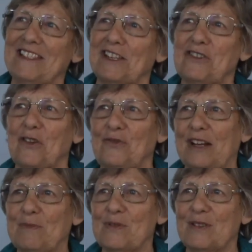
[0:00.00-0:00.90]
And then in
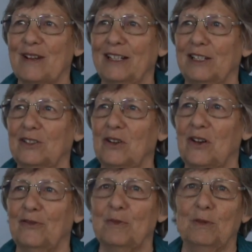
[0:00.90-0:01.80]
November, I got a
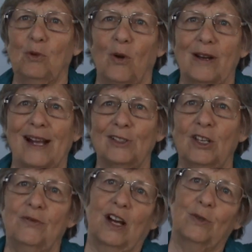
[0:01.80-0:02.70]
call from the board
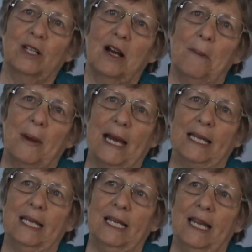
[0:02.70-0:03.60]
asking if I would come
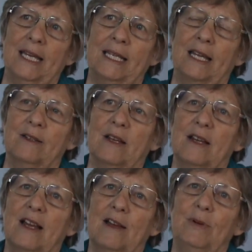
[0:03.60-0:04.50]
back in
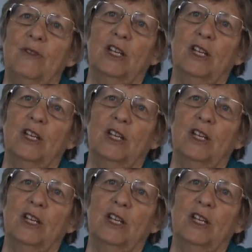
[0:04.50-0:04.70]
and be